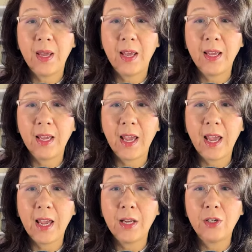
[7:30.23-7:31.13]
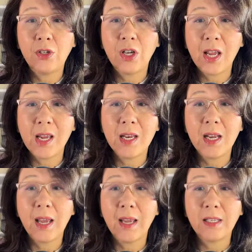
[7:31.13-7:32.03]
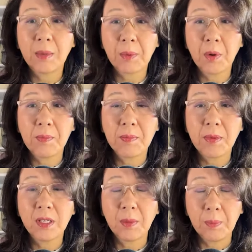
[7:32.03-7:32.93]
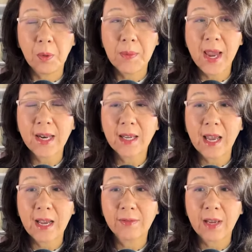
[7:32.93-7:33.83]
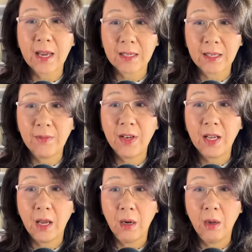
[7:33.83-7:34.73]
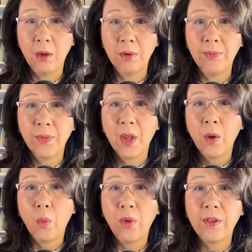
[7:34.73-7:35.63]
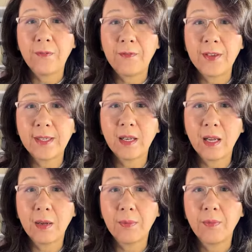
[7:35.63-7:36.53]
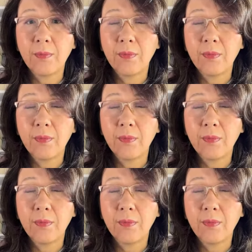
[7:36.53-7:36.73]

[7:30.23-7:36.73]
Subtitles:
engage in a diplomatic activity alone with a visiting